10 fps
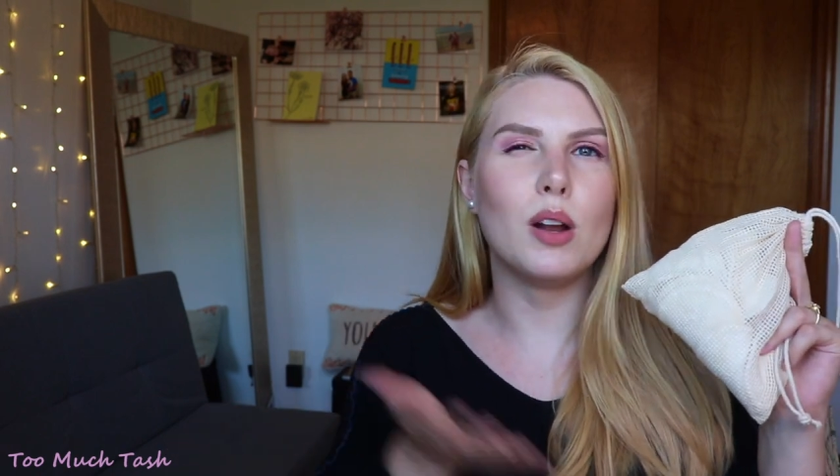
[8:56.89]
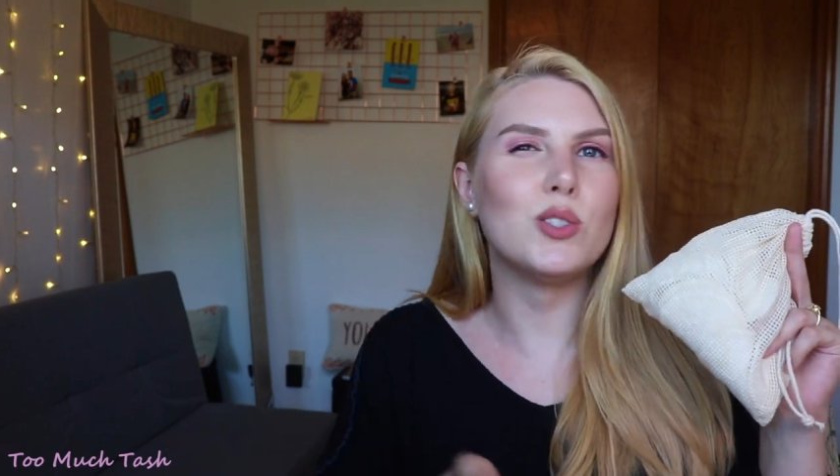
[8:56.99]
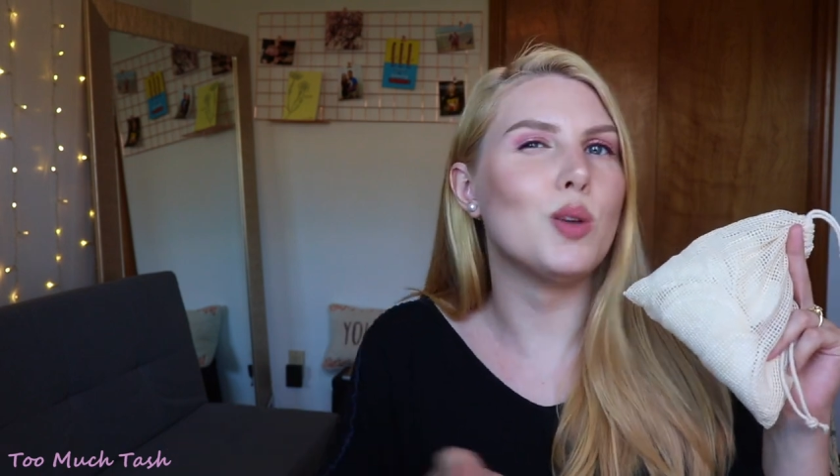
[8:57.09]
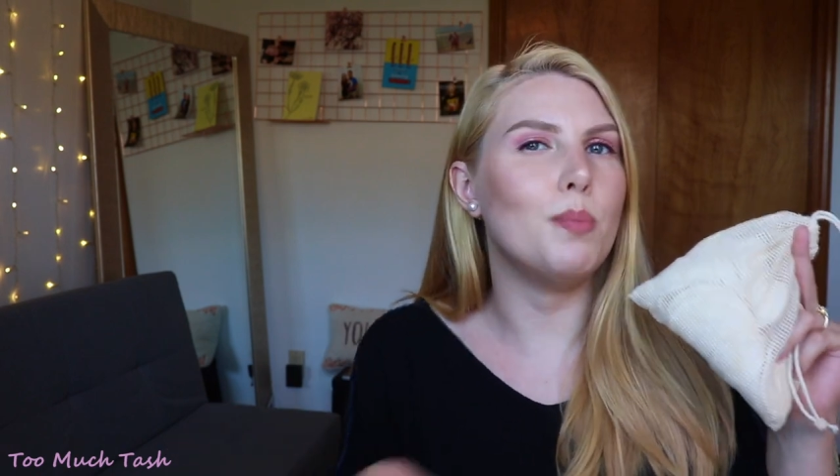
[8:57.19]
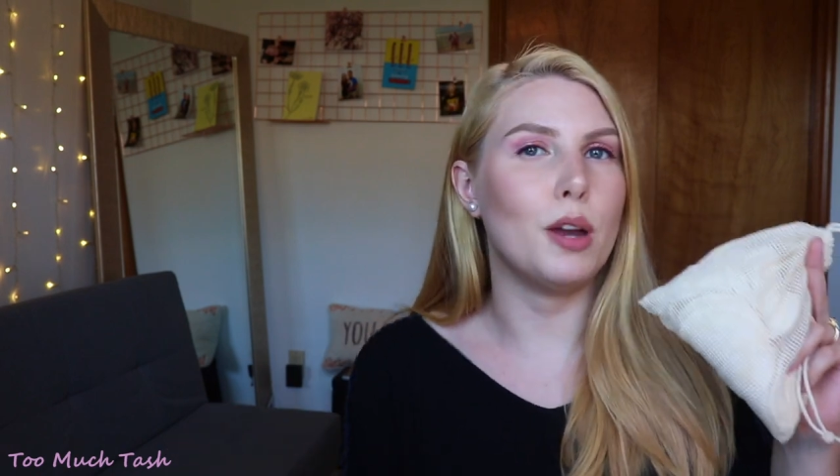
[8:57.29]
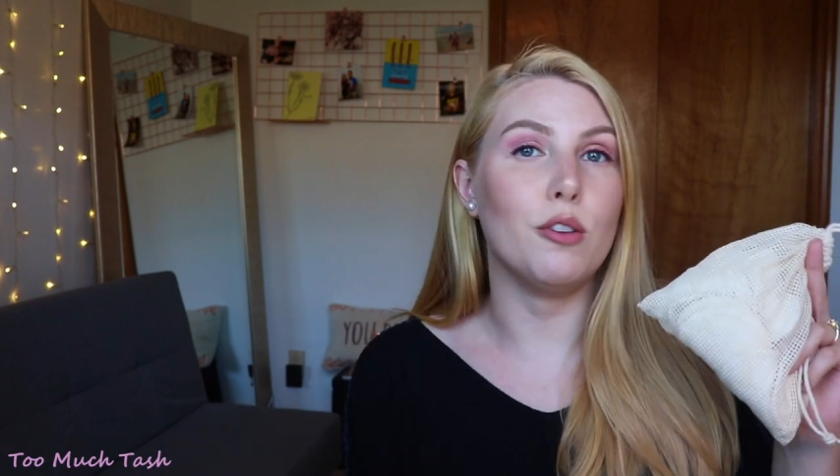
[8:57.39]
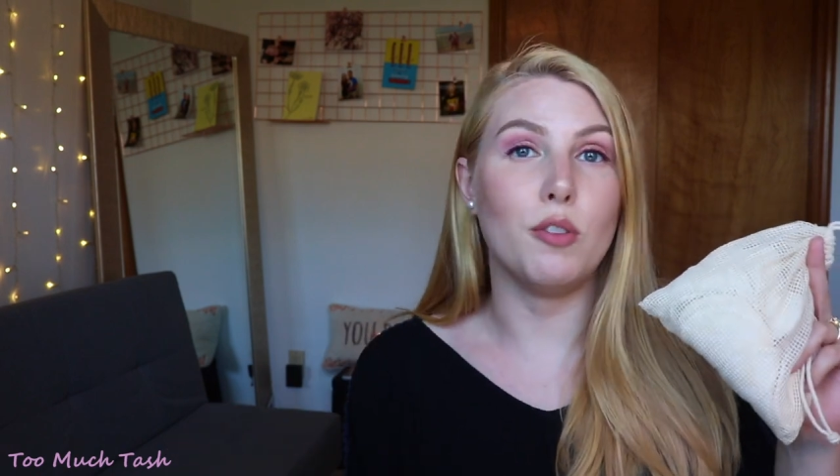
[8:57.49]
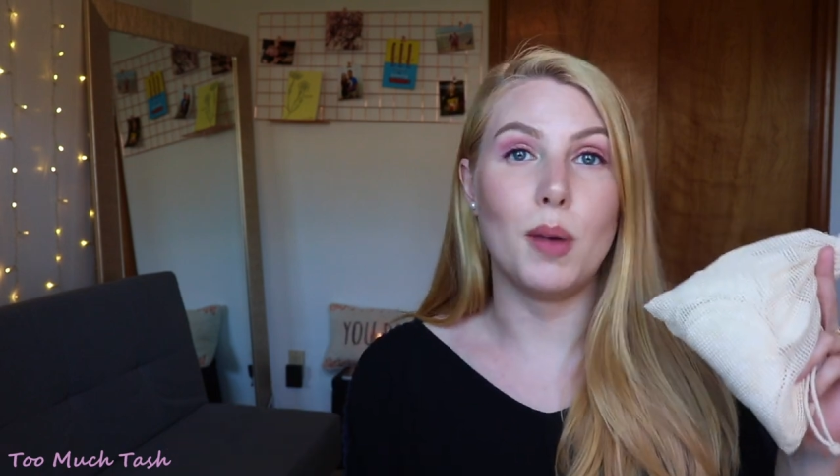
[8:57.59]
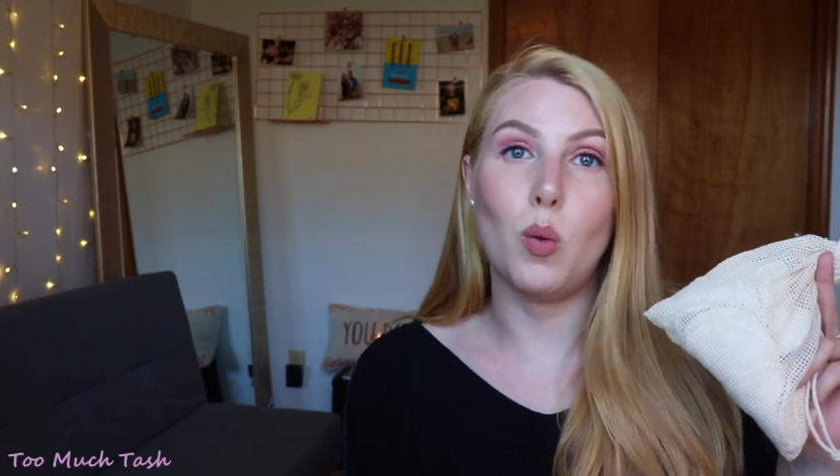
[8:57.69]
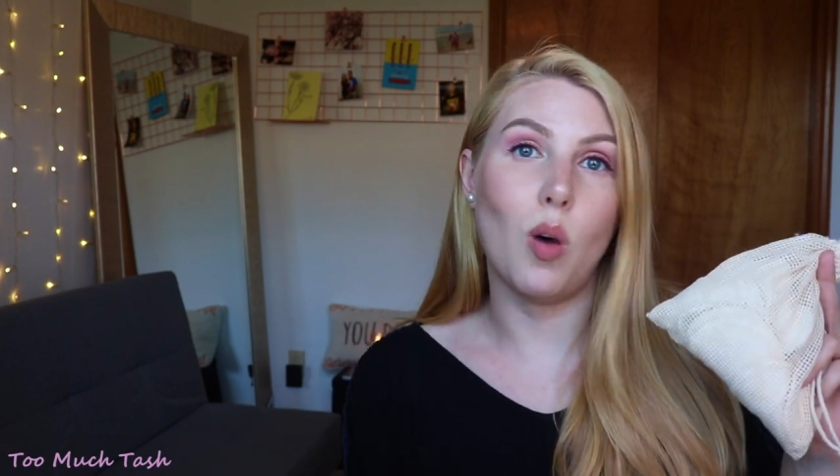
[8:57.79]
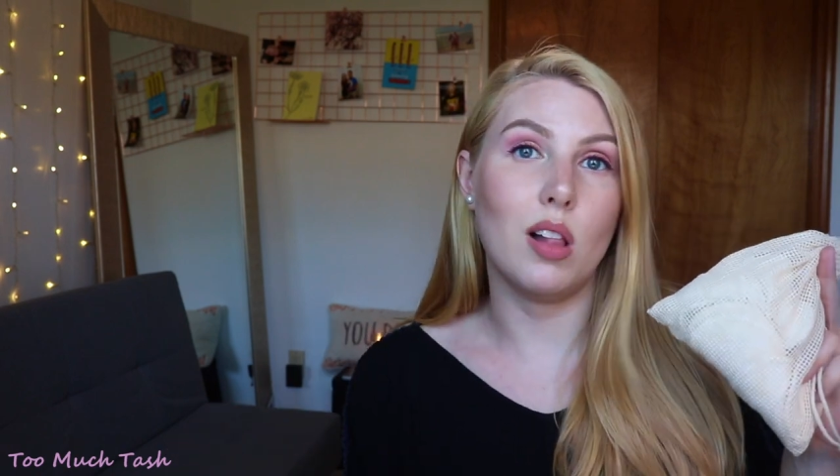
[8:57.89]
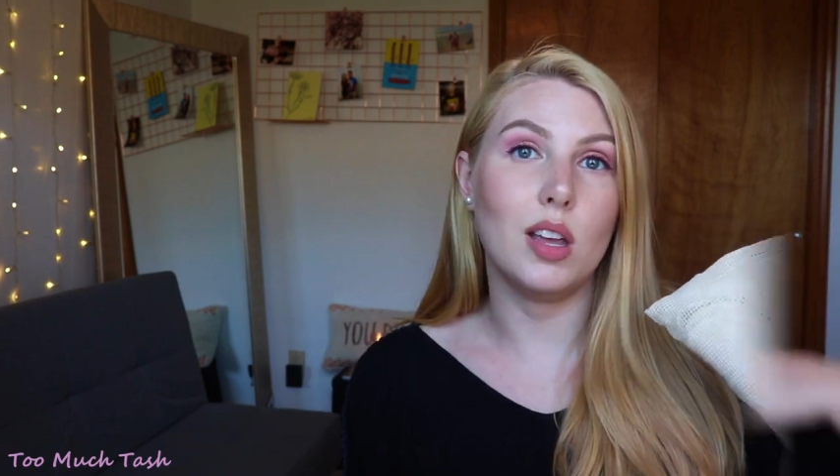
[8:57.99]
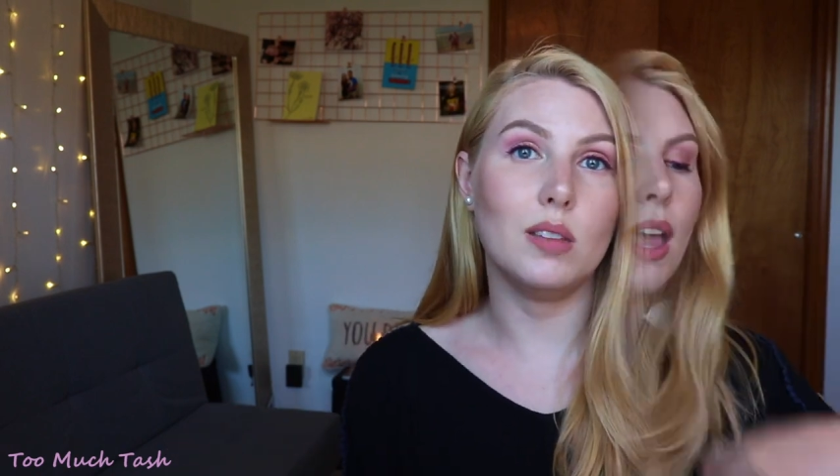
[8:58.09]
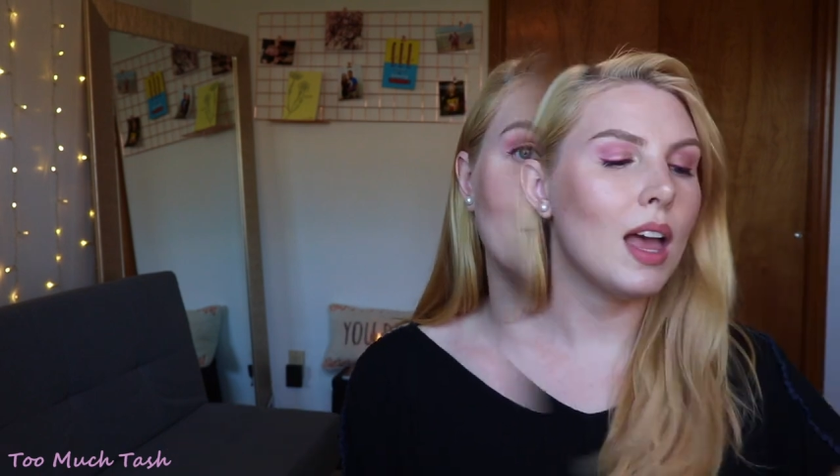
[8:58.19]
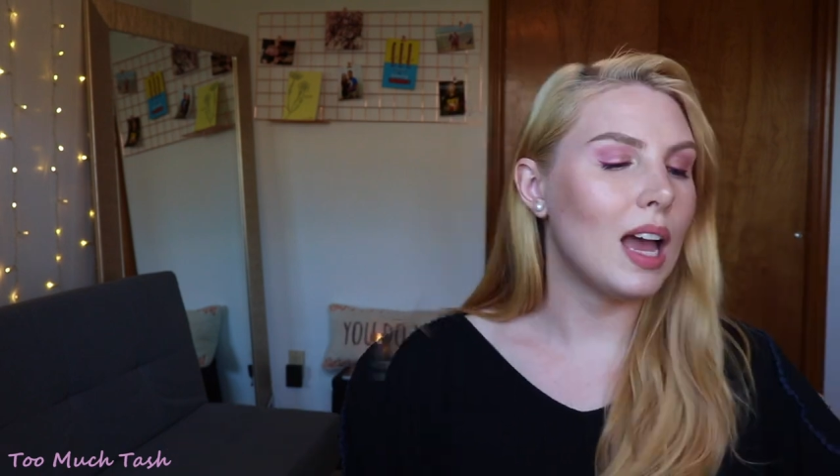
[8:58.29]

but also better for my wallet.